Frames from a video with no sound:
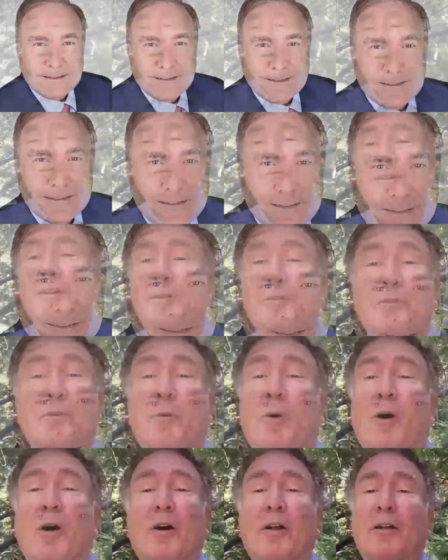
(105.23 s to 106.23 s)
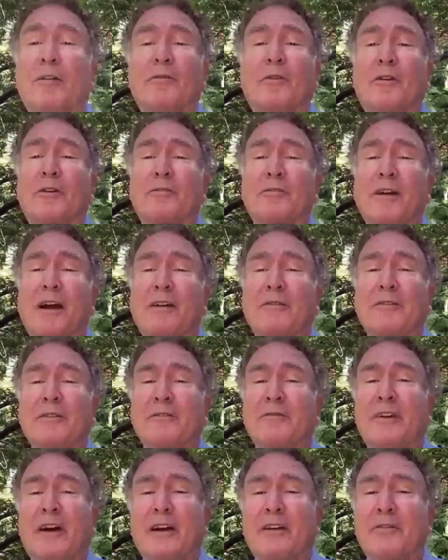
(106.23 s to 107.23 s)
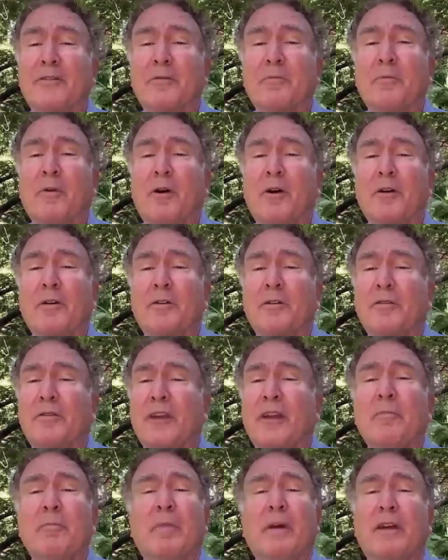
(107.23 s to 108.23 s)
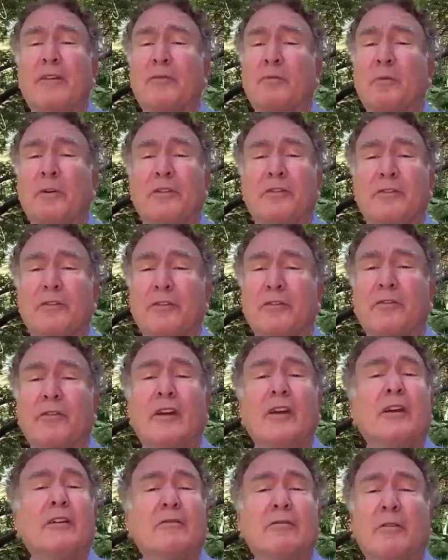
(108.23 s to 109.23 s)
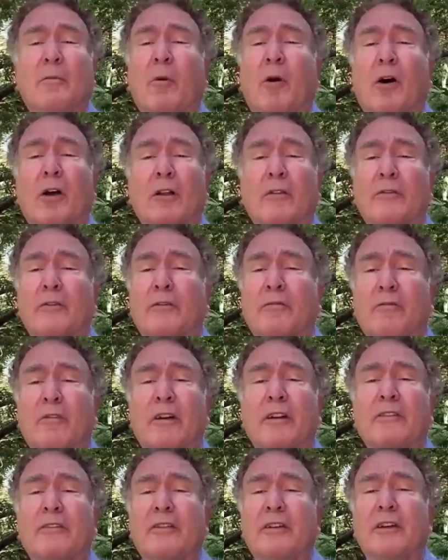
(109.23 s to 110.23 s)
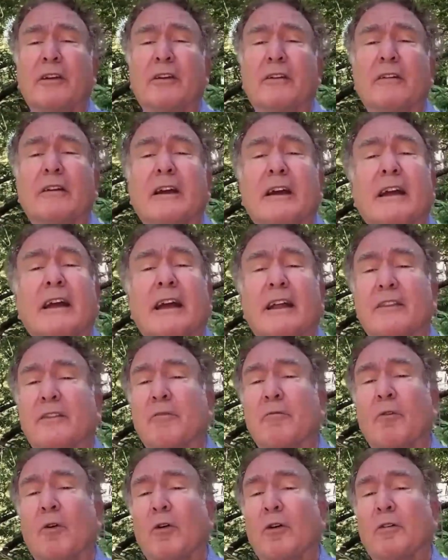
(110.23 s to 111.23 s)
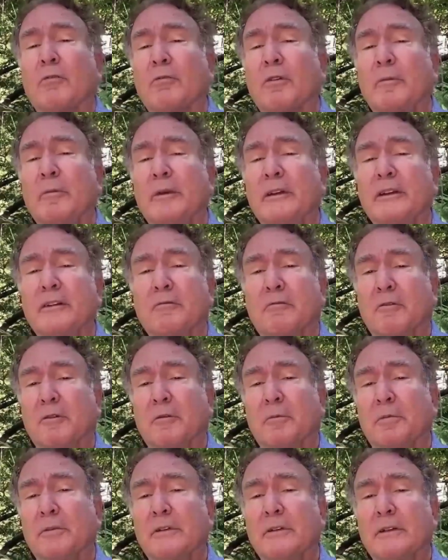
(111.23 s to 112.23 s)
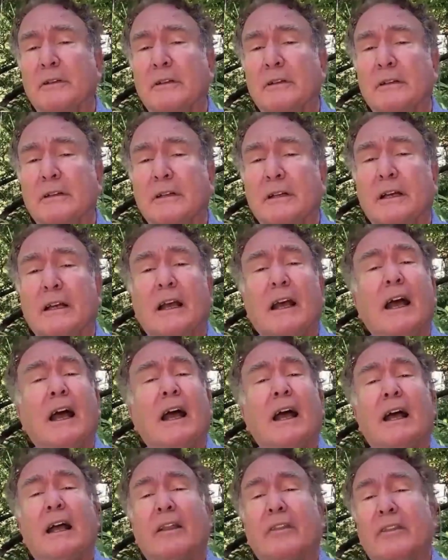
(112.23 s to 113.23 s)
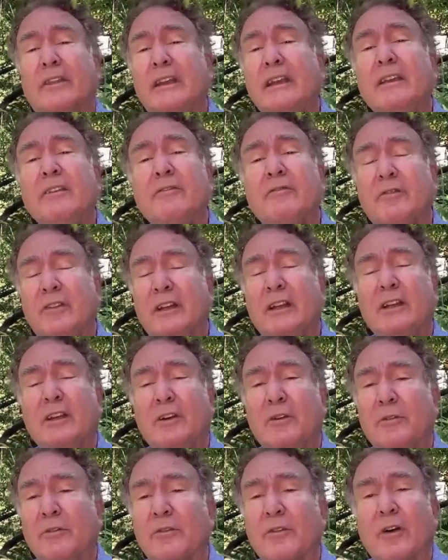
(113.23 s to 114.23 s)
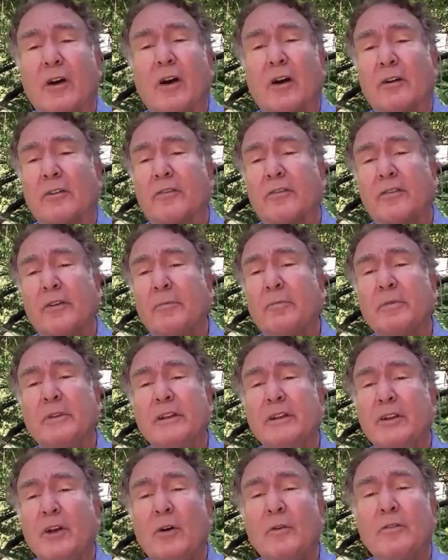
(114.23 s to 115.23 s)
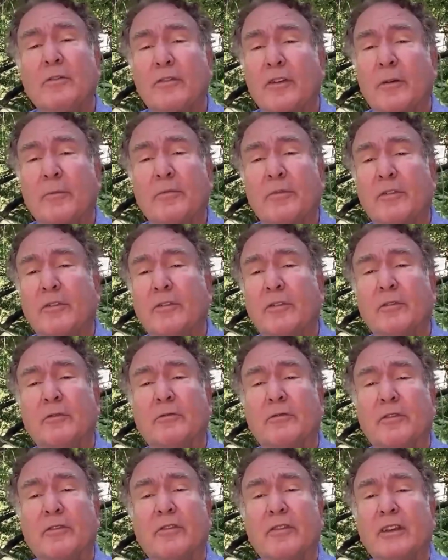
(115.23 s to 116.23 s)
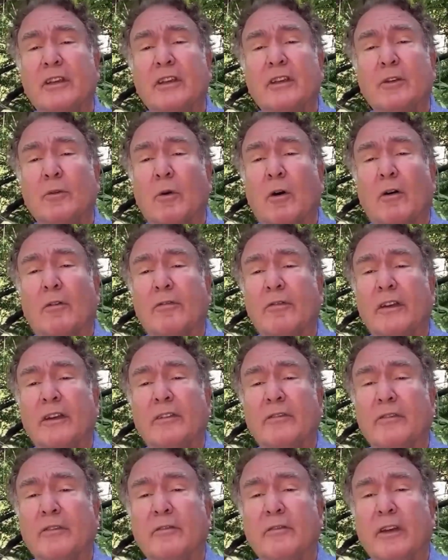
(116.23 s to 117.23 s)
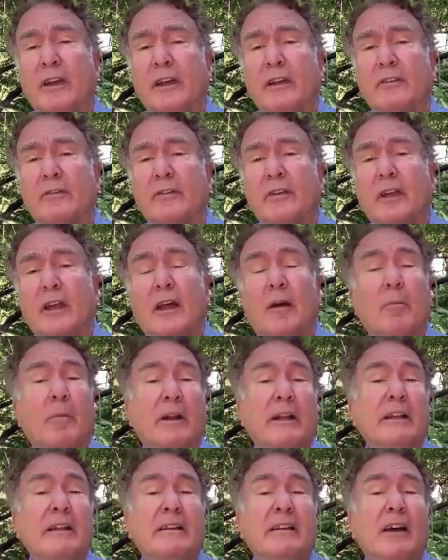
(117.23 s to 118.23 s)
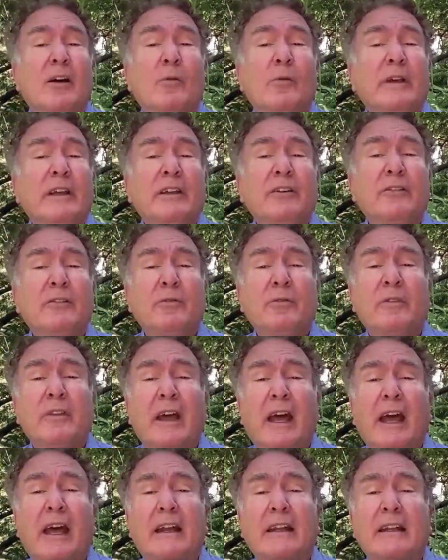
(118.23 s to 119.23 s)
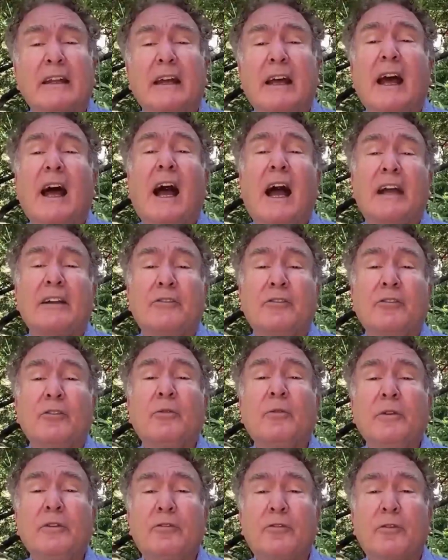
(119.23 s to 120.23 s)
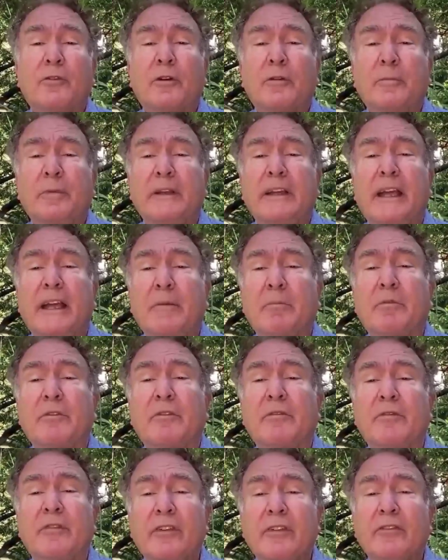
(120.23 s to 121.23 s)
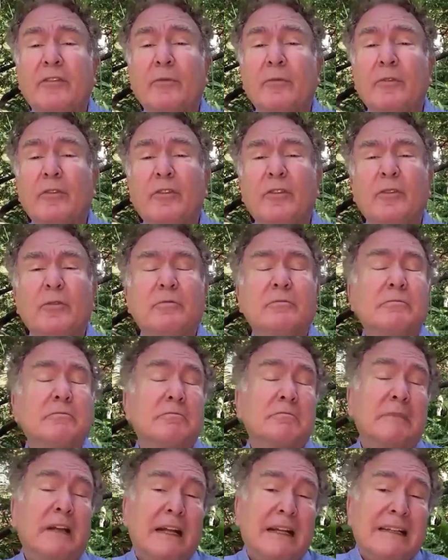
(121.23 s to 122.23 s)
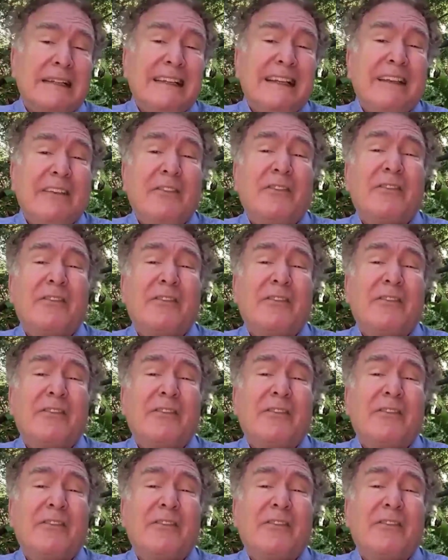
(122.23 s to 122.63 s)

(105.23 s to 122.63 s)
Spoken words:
Hello to all of our travel advisor partners and best wishes from all of your friends here at the Royal Caribbean Group. These videos are simply no substitute for seeing you all face to face, but until we can do that, I do enjoy being able to visit with you at